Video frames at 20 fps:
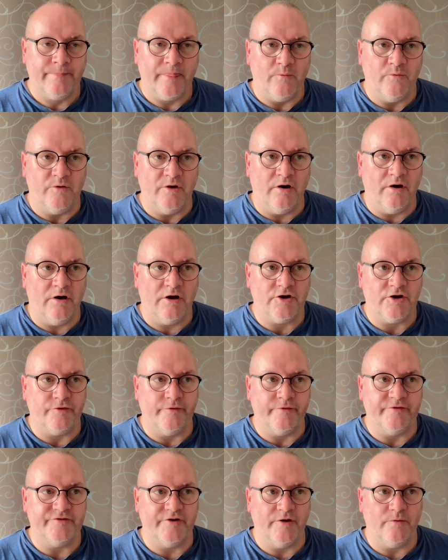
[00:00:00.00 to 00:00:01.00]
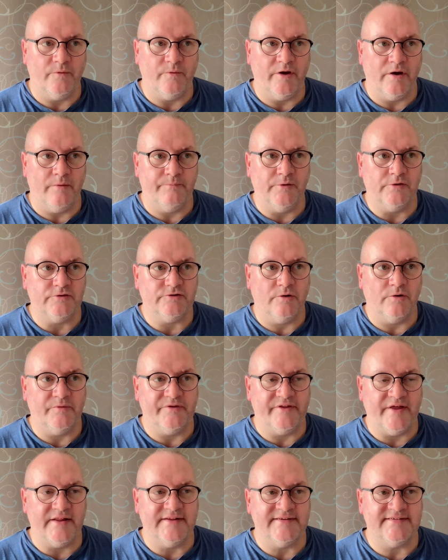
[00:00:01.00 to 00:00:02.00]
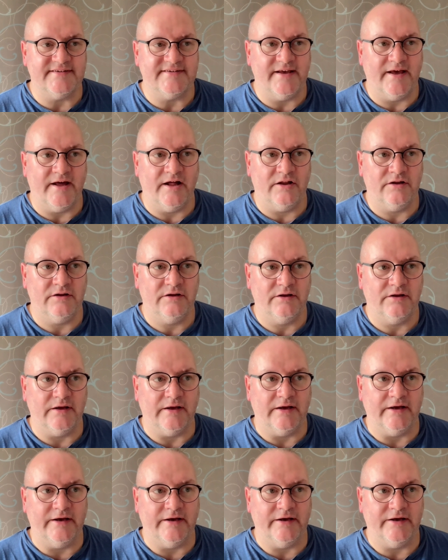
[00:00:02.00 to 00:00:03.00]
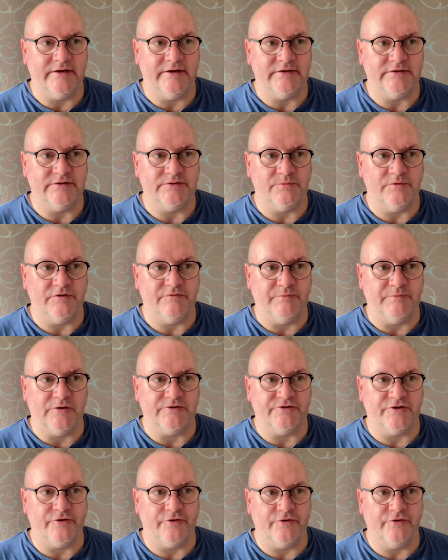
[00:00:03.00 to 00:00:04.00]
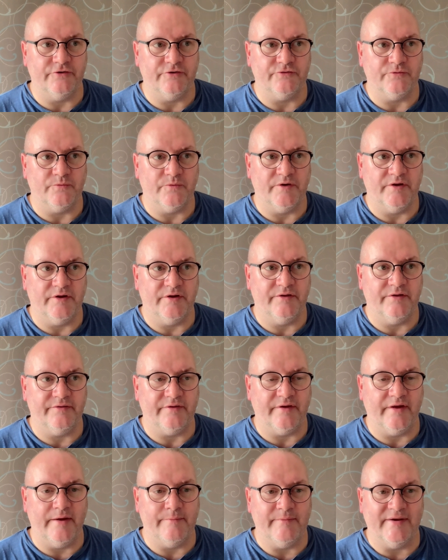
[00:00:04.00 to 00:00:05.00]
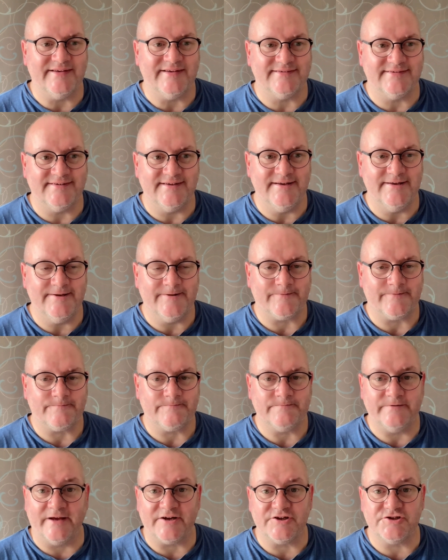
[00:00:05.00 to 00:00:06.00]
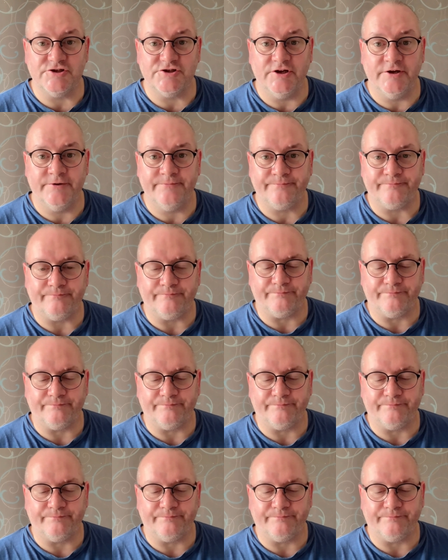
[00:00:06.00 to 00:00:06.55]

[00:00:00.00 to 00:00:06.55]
We are booked on with NCL, and we've booked a cruise with MSC next year